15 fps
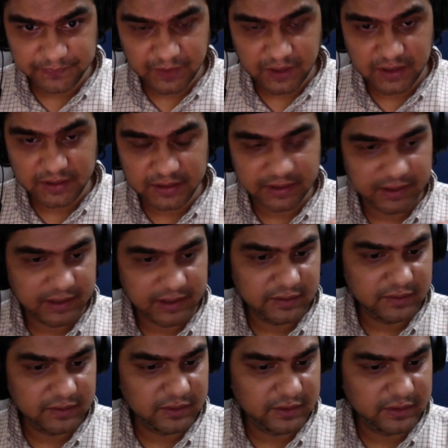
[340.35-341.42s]
It
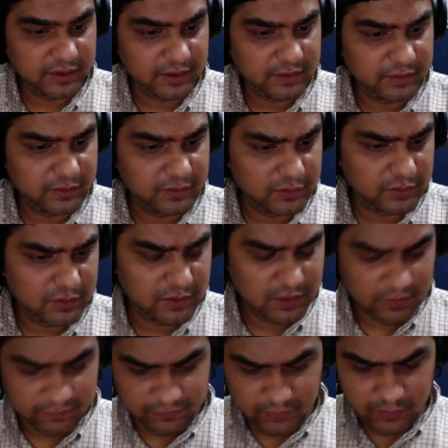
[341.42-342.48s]
can run
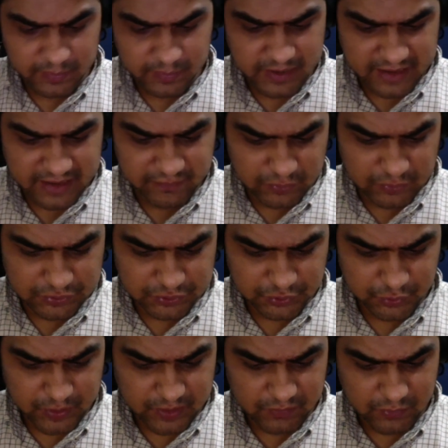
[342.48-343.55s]
from 9 volts to
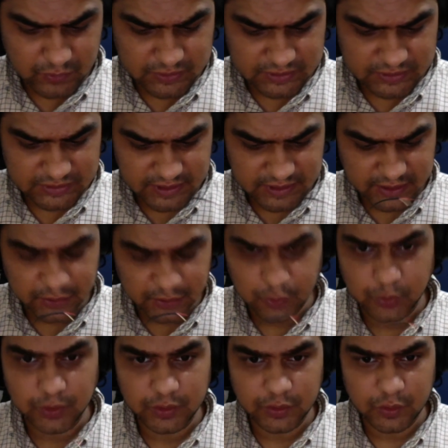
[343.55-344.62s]
12 volts, and
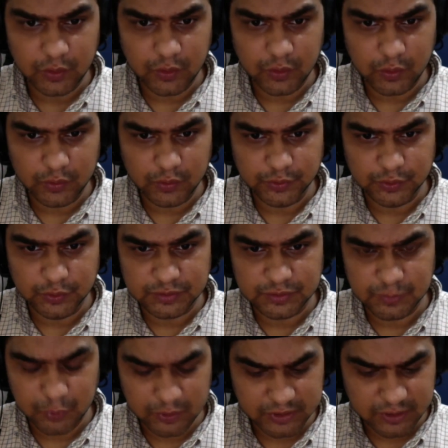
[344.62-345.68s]
don't use
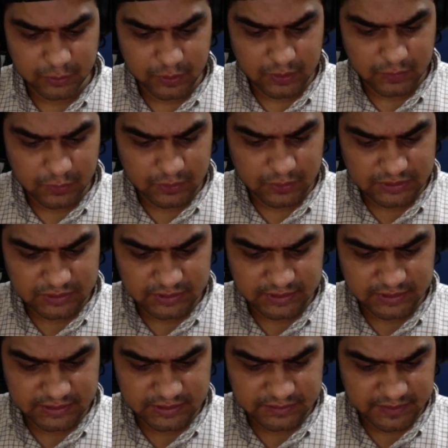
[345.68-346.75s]
more than 12 volts.
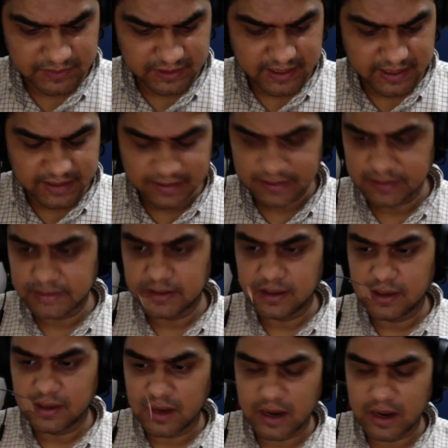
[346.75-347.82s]
These may get
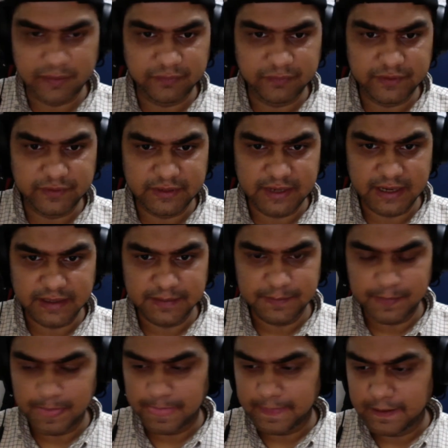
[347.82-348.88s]
harmed with that.
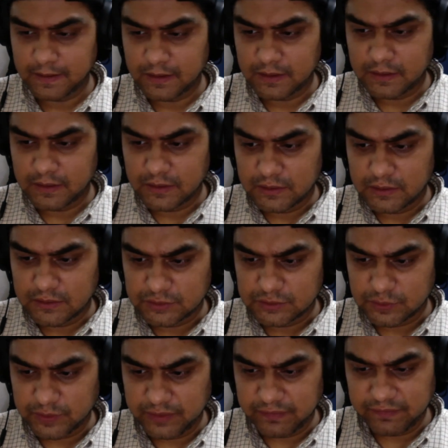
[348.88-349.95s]

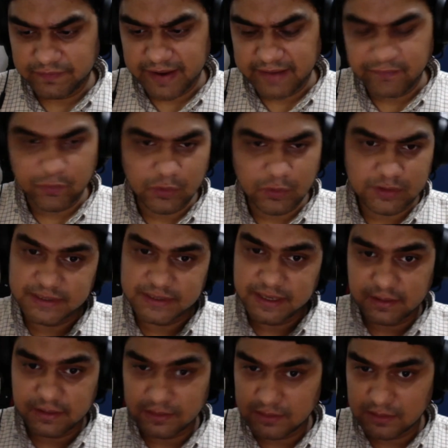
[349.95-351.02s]
So even 5 volts
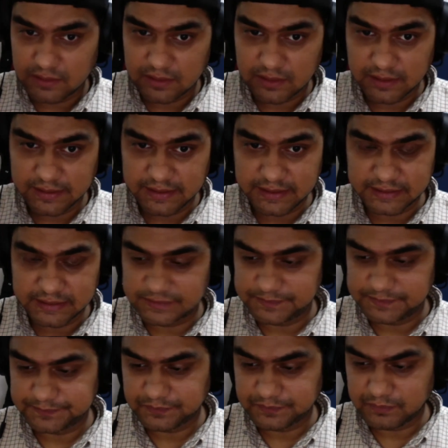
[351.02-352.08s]
can run these
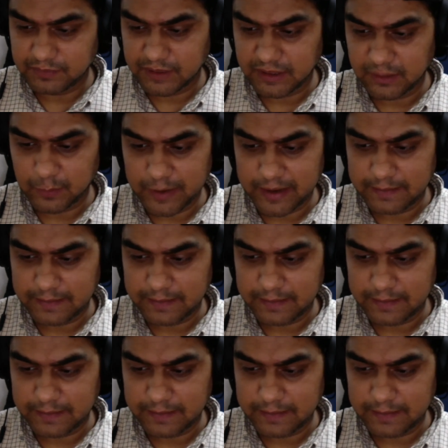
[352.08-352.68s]
pretty well.